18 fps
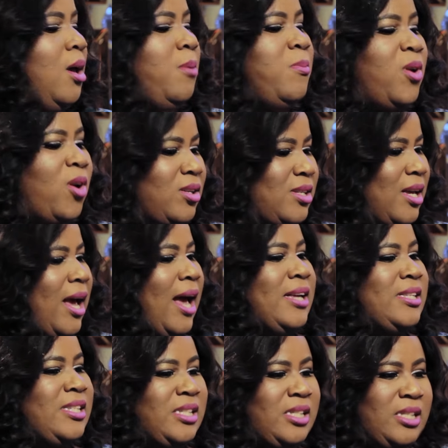because
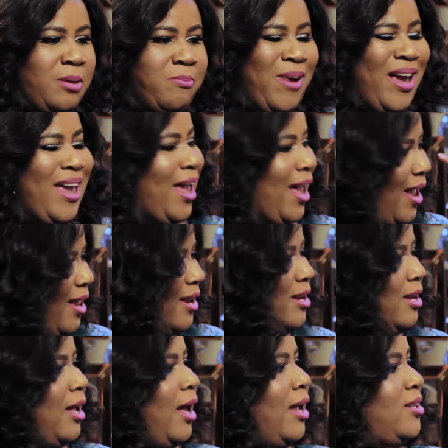as it's in my
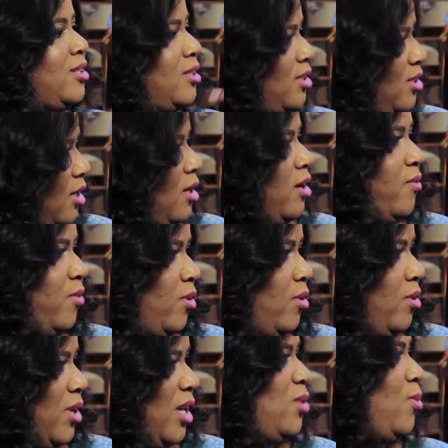head, I just
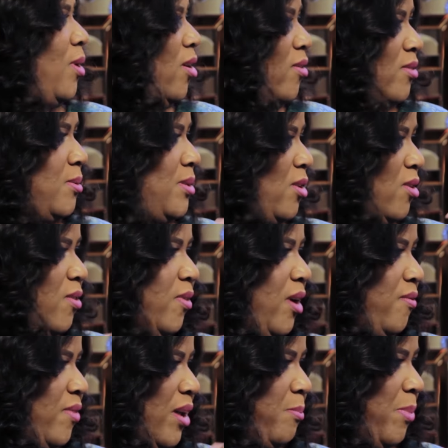deliver. That's why a lot of times I don't even
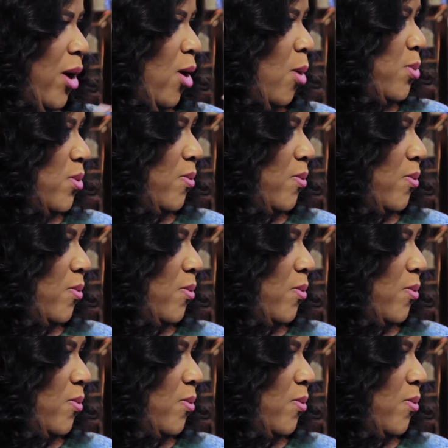have like backups.